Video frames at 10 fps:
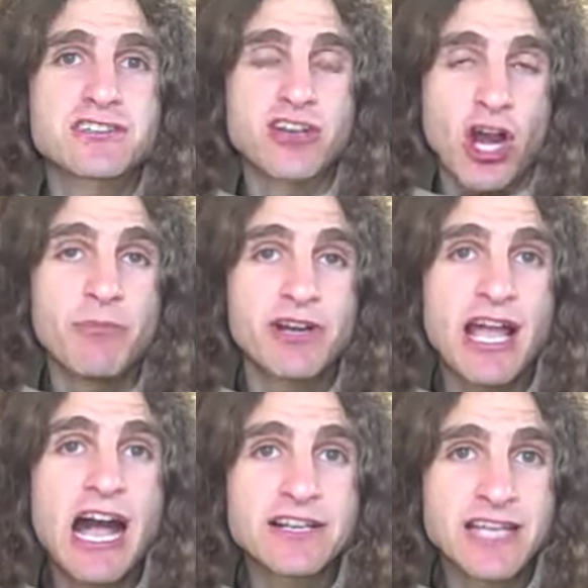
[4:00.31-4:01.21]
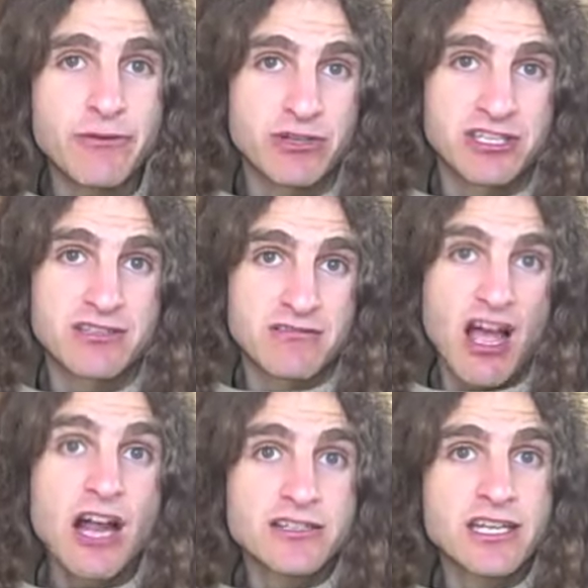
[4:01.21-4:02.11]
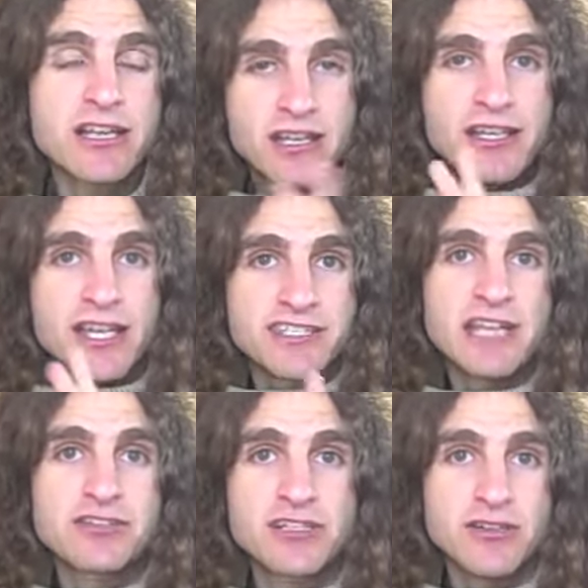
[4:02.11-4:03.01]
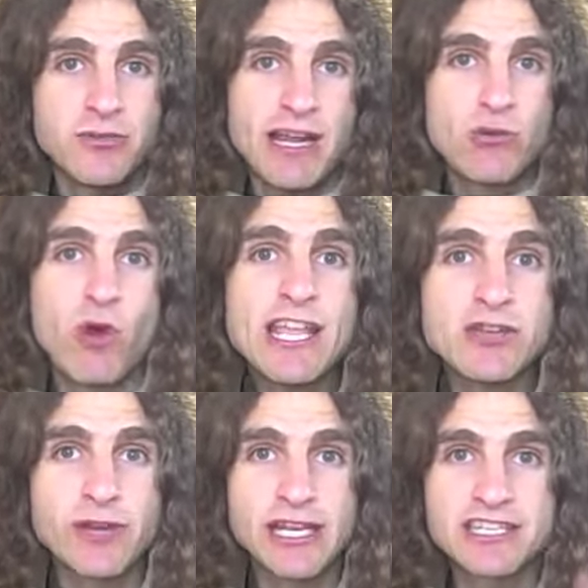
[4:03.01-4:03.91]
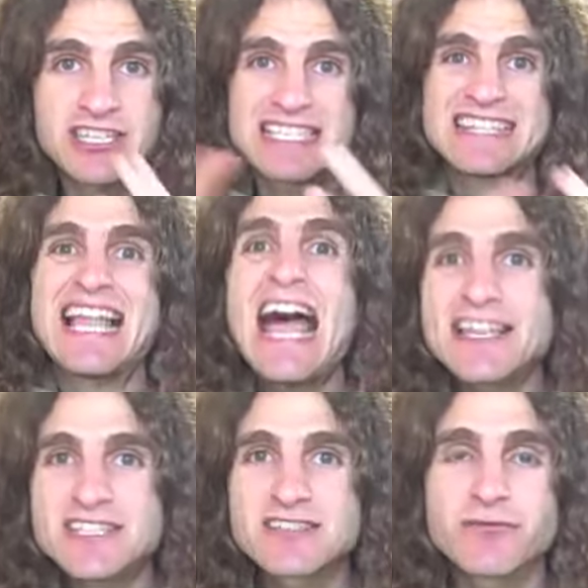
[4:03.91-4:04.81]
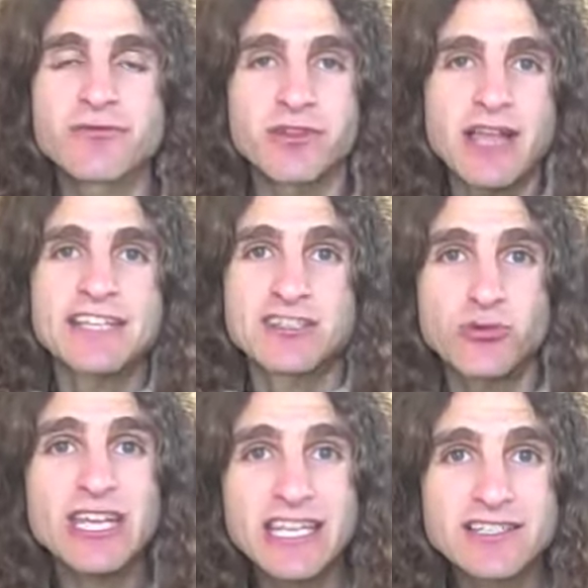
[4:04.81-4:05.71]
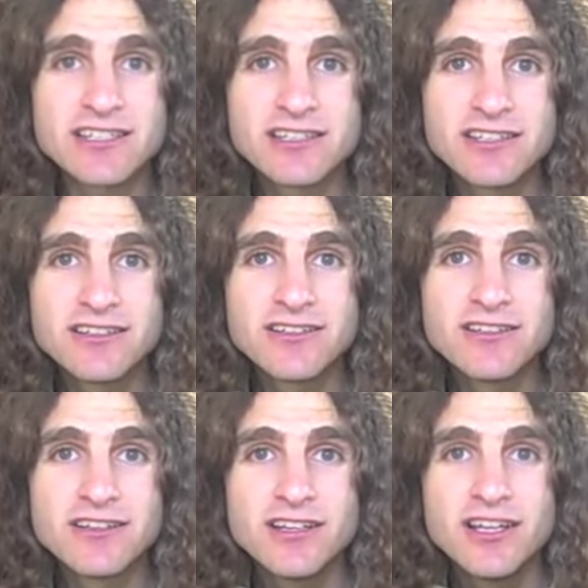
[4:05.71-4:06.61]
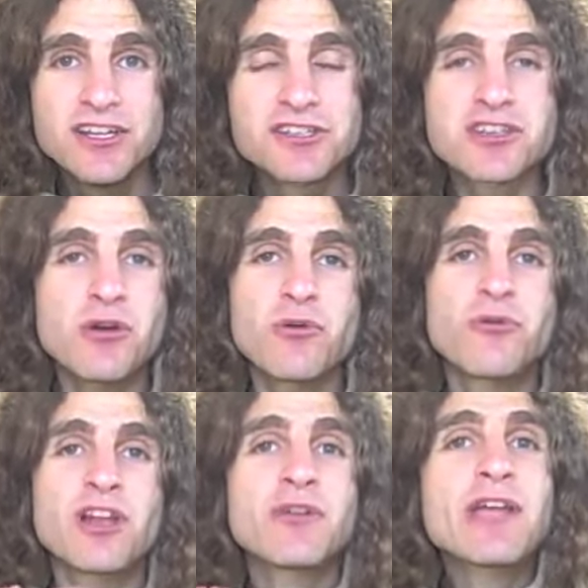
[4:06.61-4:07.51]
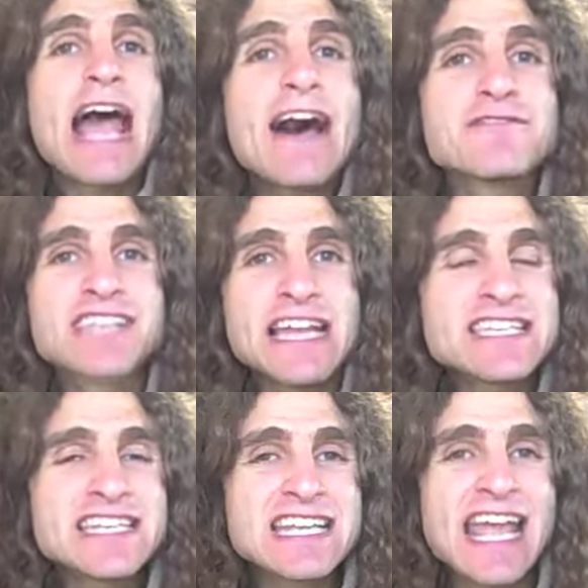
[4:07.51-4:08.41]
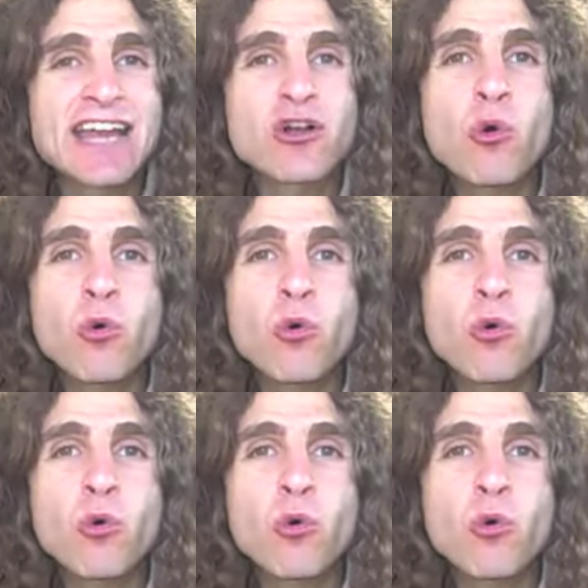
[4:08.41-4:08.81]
as carbon dioxide, which is toxic, is entered in no matter what you eat. It's just less the less you eat. So here we have density and